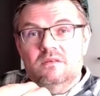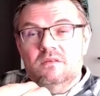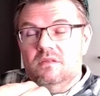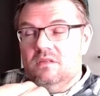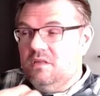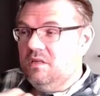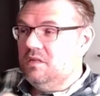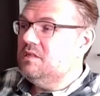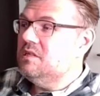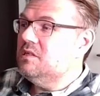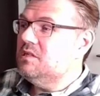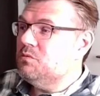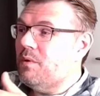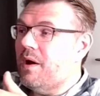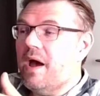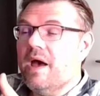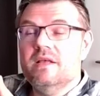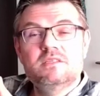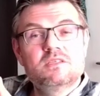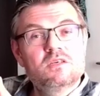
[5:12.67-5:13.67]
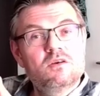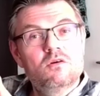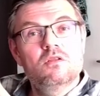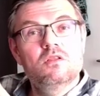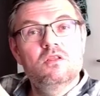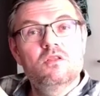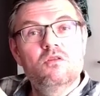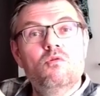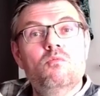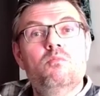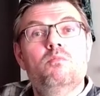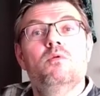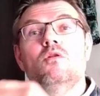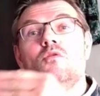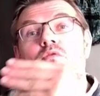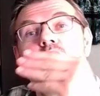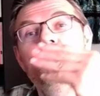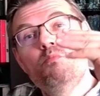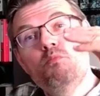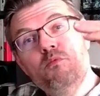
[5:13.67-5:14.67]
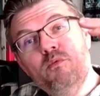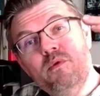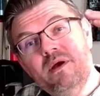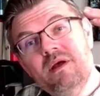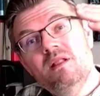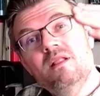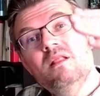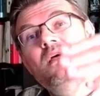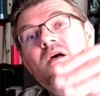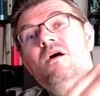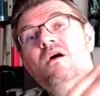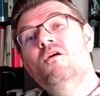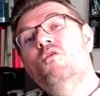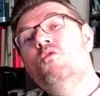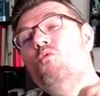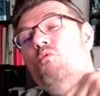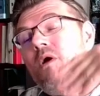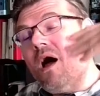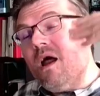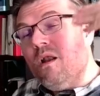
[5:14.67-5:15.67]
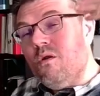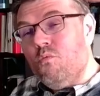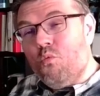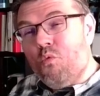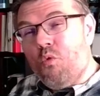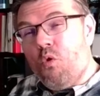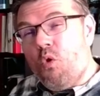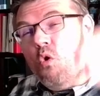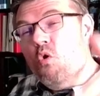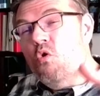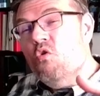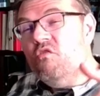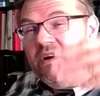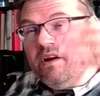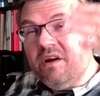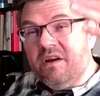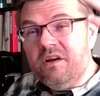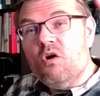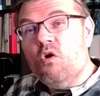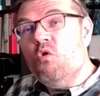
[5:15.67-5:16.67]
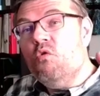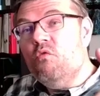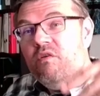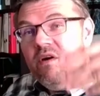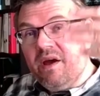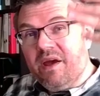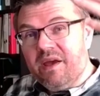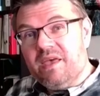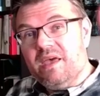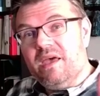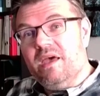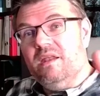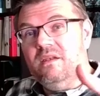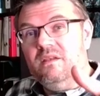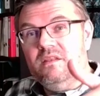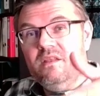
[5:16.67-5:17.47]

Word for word: This is why it's called loop. Loop will run over and over again.